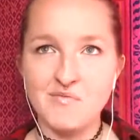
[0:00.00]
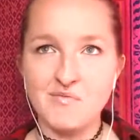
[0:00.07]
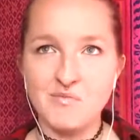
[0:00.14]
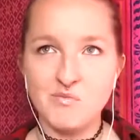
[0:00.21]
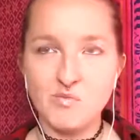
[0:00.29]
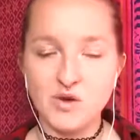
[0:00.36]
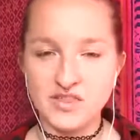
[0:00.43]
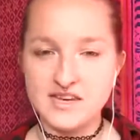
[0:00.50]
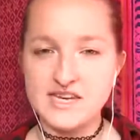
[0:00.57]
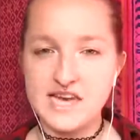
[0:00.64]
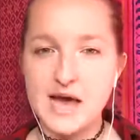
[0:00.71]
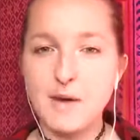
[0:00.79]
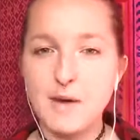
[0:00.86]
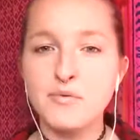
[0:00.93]
with
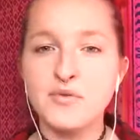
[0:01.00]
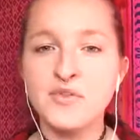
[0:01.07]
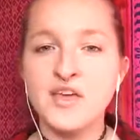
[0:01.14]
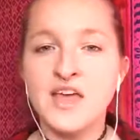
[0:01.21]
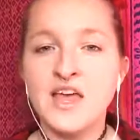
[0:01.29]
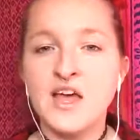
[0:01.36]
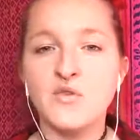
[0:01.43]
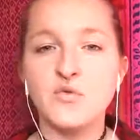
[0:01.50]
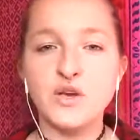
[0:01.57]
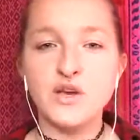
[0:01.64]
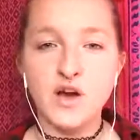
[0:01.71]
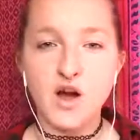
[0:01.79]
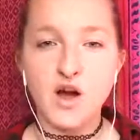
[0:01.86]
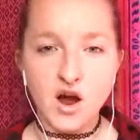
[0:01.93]
depth if
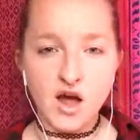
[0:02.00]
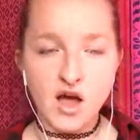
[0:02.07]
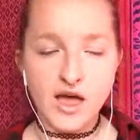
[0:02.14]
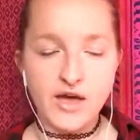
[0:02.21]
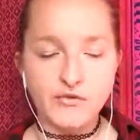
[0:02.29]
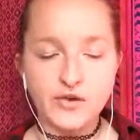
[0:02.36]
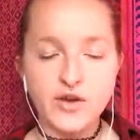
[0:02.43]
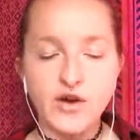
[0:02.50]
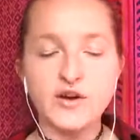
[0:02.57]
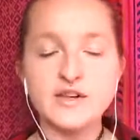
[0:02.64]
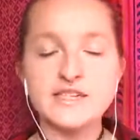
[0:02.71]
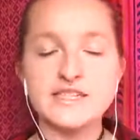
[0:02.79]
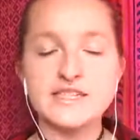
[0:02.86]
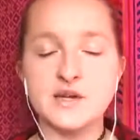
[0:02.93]
we
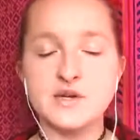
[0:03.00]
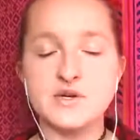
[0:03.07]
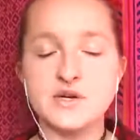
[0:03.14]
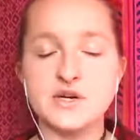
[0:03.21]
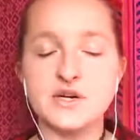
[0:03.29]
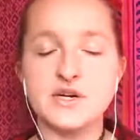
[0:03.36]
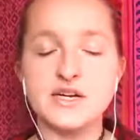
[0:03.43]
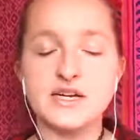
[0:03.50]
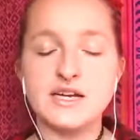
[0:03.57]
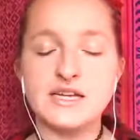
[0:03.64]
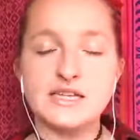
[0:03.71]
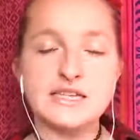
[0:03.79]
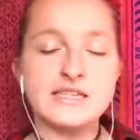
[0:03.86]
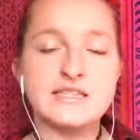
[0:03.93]
aren't centered,
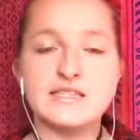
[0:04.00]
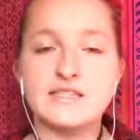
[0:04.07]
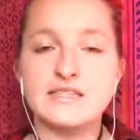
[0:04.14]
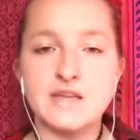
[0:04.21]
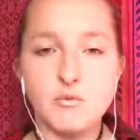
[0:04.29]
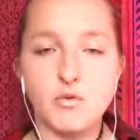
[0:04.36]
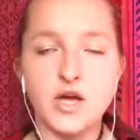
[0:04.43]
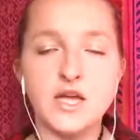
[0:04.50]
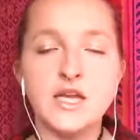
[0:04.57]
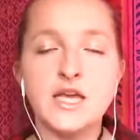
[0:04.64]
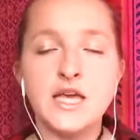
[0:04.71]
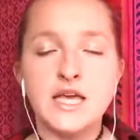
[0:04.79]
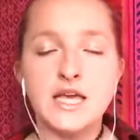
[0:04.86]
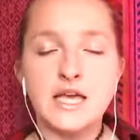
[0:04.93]
at least somewhat,
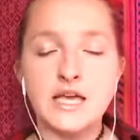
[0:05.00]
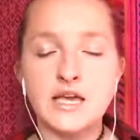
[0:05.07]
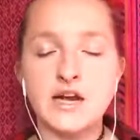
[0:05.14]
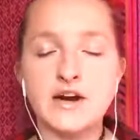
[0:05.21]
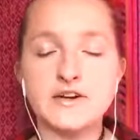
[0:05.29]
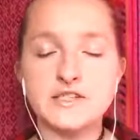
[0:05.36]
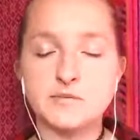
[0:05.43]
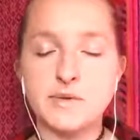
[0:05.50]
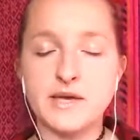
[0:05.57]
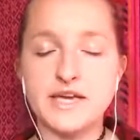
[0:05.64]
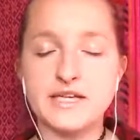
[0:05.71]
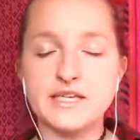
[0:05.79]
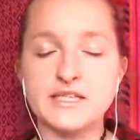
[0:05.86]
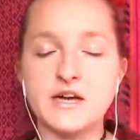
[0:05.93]
in our
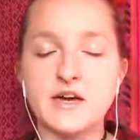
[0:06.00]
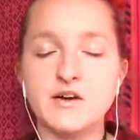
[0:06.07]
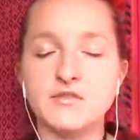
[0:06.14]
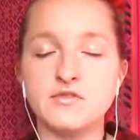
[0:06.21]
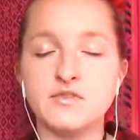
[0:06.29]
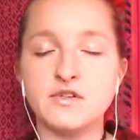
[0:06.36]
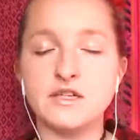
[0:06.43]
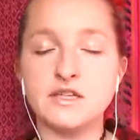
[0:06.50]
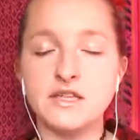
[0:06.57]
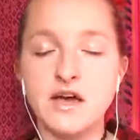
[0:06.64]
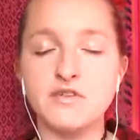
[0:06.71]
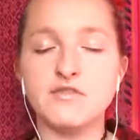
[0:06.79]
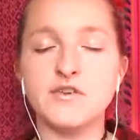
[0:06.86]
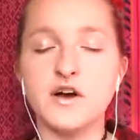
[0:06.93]
space of
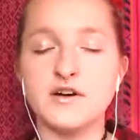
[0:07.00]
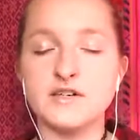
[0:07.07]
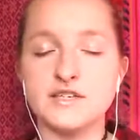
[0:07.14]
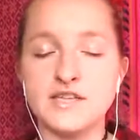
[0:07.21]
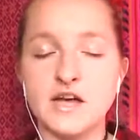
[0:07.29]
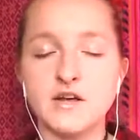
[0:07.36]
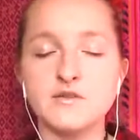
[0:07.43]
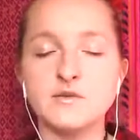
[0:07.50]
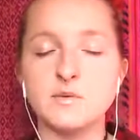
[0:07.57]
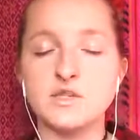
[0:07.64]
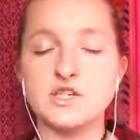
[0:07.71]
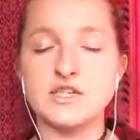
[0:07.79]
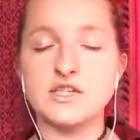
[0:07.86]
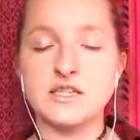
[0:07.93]
love for ourselves,
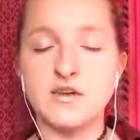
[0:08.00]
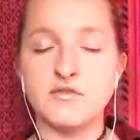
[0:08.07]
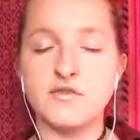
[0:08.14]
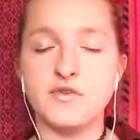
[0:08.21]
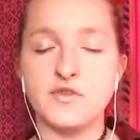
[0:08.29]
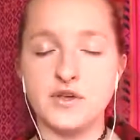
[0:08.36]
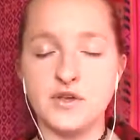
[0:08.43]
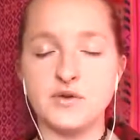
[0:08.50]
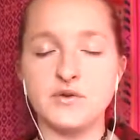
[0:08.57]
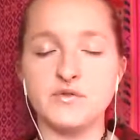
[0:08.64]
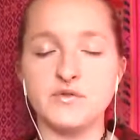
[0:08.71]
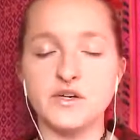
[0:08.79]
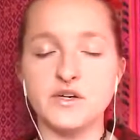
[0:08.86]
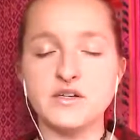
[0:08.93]
which is love for the
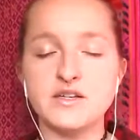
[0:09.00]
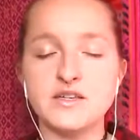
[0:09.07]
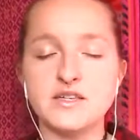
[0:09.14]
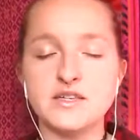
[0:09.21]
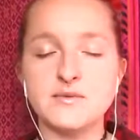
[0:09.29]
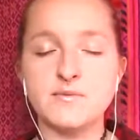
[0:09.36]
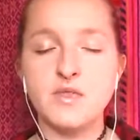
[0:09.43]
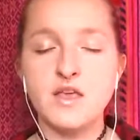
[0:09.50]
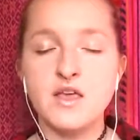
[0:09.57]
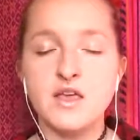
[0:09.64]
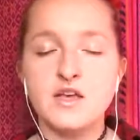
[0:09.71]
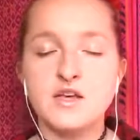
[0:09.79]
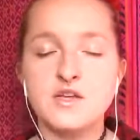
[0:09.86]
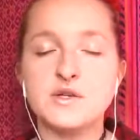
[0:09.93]
universe.
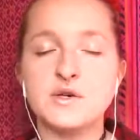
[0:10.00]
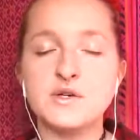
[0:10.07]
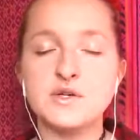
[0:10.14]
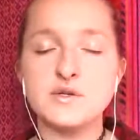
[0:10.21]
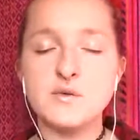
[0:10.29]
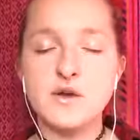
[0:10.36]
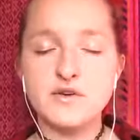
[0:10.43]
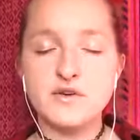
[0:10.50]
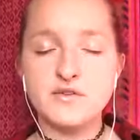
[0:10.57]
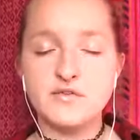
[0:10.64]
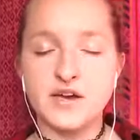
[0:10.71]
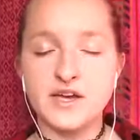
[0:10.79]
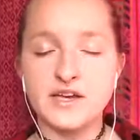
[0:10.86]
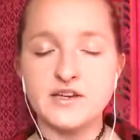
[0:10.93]
So I just want to
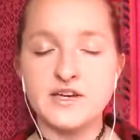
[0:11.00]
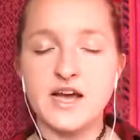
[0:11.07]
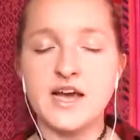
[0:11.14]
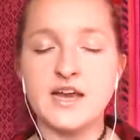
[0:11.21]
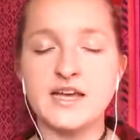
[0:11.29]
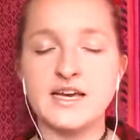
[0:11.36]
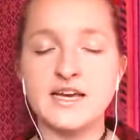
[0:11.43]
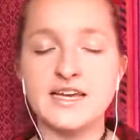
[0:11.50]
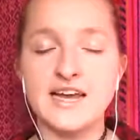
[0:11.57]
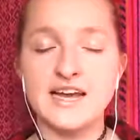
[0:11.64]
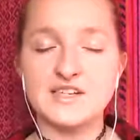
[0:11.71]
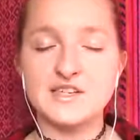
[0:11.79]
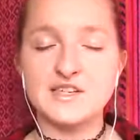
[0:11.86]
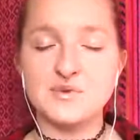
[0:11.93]
invite you to kind of
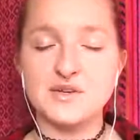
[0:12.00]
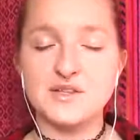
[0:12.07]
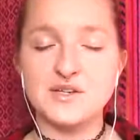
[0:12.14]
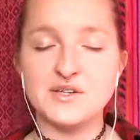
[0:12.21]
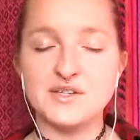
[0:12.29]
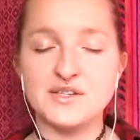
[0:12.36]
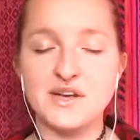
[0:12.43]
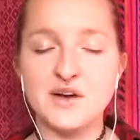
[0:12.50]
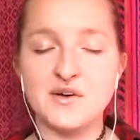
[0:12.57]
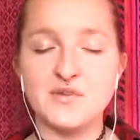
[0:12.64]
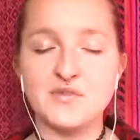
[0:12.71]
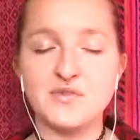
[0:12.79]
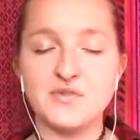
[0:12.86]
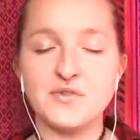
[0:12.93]
connect in with
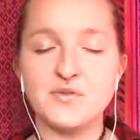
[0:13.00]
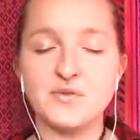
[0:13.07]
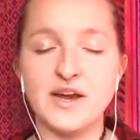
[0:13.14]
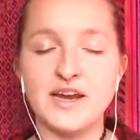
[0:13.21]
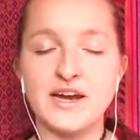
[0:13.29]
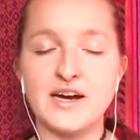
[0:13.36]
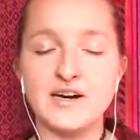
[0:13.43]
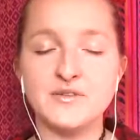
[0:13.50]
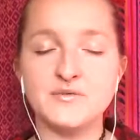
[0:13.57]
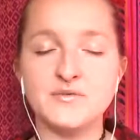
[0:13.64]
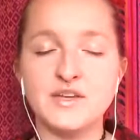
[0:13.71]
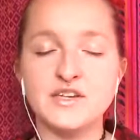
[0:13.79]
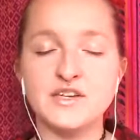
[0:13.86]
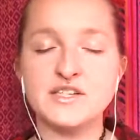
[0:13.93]
yourself right now
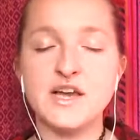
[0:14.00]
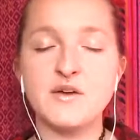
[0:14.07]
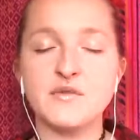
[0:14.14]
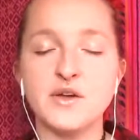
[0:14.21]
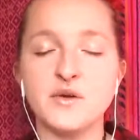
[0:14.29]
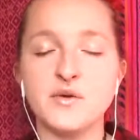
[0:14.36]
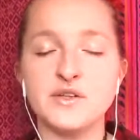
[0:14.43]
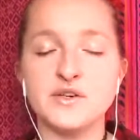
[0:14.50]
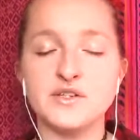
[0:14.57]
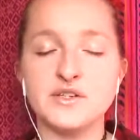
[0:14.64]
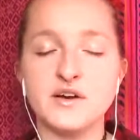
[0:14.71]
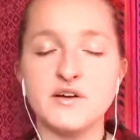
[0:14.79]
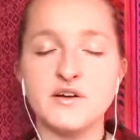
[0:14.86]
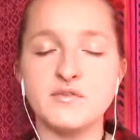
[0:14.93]
and just get real with yourself.